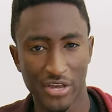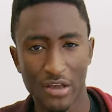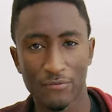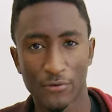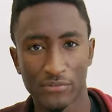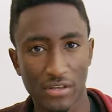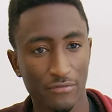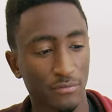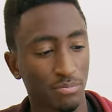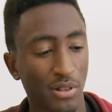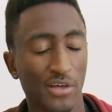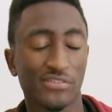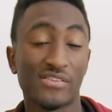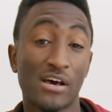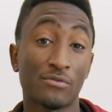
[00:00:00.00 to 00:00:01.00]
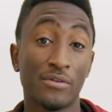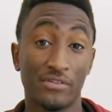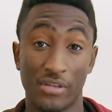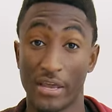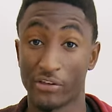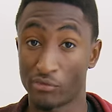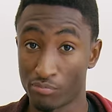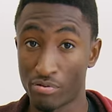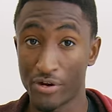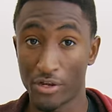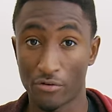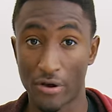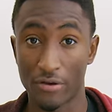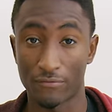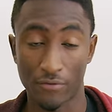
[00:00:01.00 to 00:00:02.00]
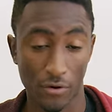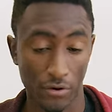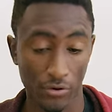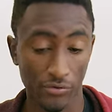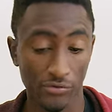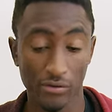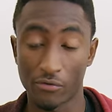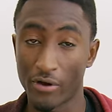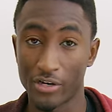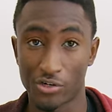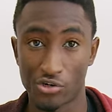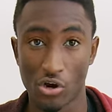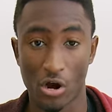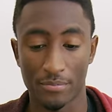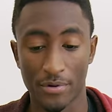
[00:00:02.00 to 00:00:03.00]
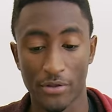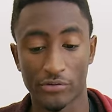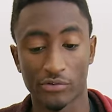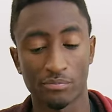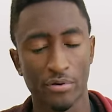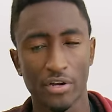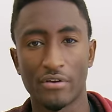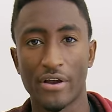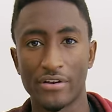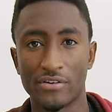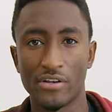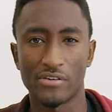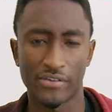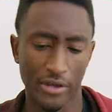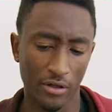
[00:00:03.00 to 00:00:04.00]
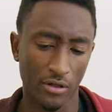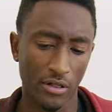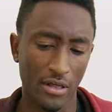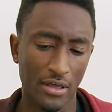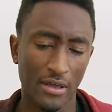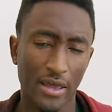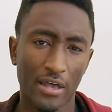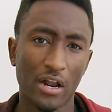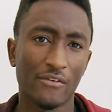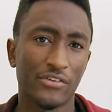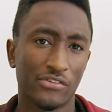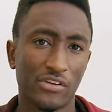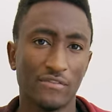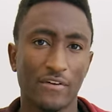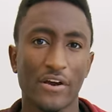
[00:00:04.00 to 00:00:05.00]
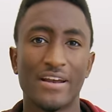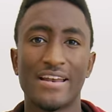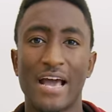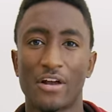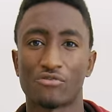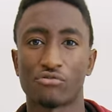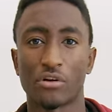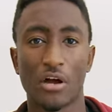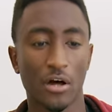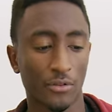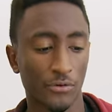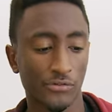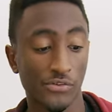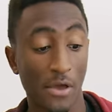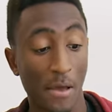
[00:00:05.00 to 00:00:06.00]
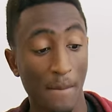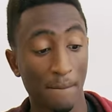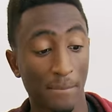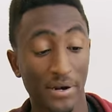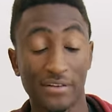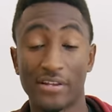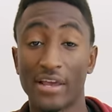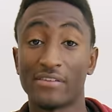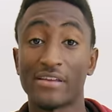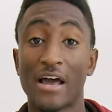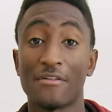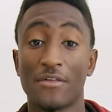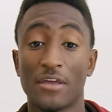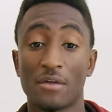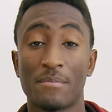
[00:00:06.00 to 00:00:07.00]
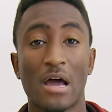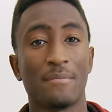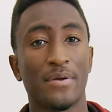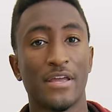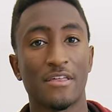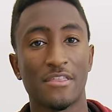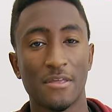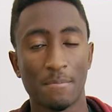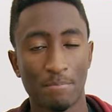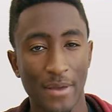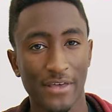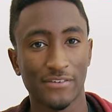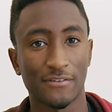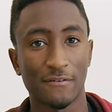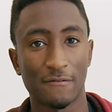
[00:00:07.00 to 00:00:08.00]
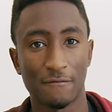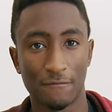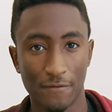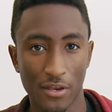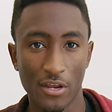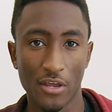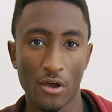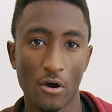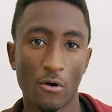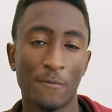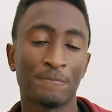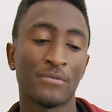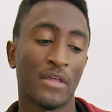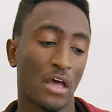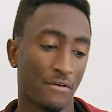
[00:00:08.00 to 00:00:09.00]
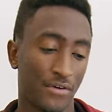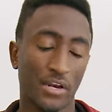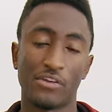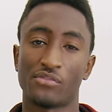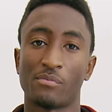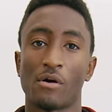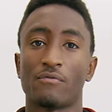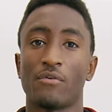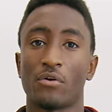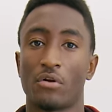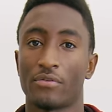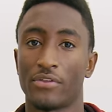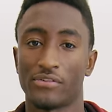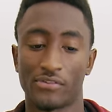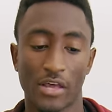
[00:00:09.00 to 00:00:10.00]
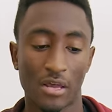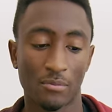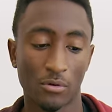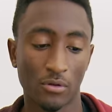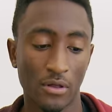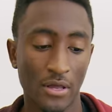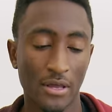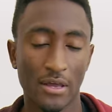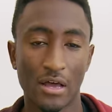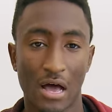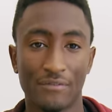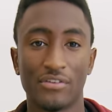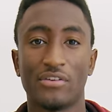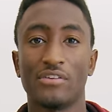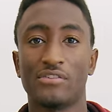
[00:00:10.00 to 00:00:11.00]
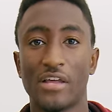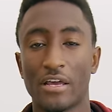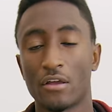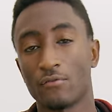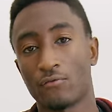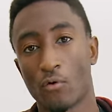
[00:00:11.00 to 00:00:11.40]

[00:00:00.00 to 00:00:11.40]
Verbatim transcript: the iPhone 7 Plus not only takes pretty great photos, great sharpness, pretty great detail, and obviously very natural colors, but it takes, I think, in my opinion, the best video of any smartphone on this table. Obviously, it's taking